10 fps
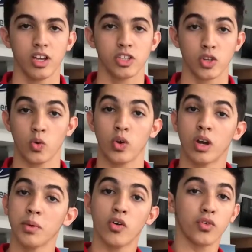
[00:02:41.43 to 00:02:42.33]
So
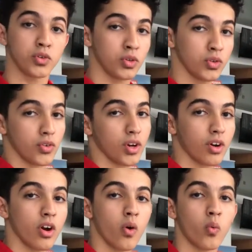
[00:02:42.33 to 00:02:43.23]
coming over to the
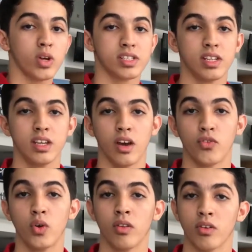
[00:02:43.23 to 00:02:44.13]
rear, we see a
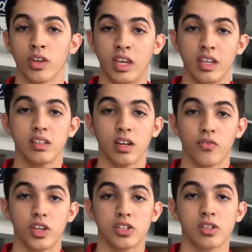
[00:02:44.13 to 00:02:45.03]
few other key design
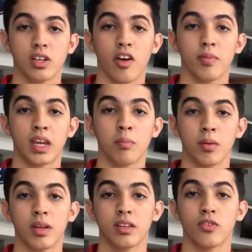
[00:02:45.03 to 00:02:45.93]
features that have been
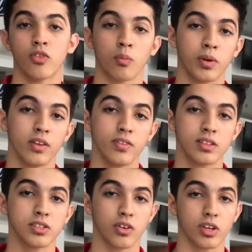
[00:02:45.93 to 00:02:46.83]
implemented from
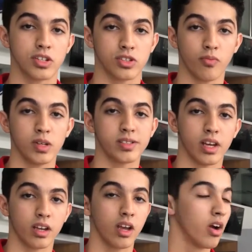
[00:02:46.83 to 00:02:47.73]
previous generations of Mustang.